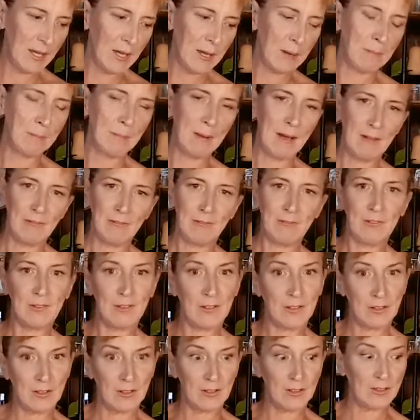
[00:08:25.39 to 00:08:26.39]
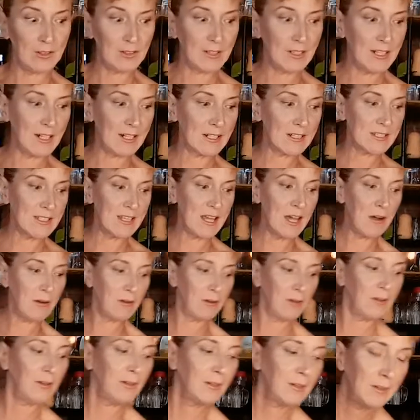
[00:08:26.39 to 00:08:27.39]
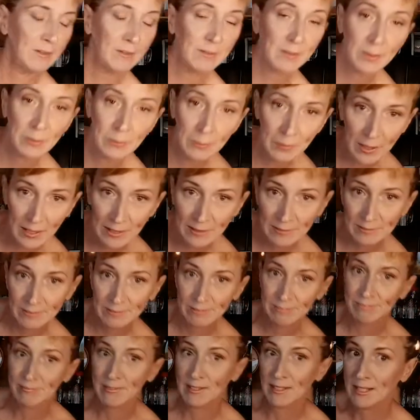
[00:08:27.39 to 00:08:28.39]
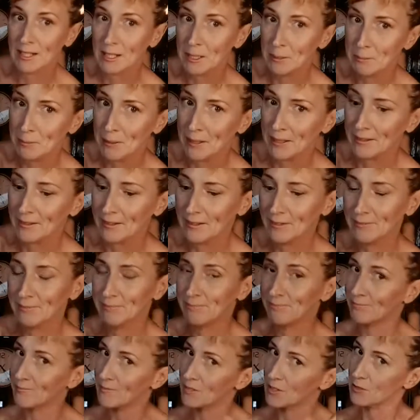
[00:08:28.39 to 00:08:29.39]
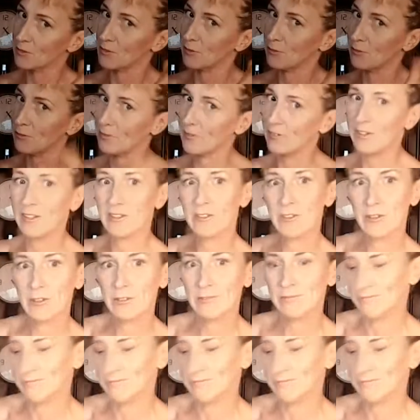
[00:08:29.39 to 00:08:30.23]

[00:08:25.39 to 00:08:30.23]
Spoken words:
But for the next hour, I'm going to wait and let it bake. So I'll see you soon.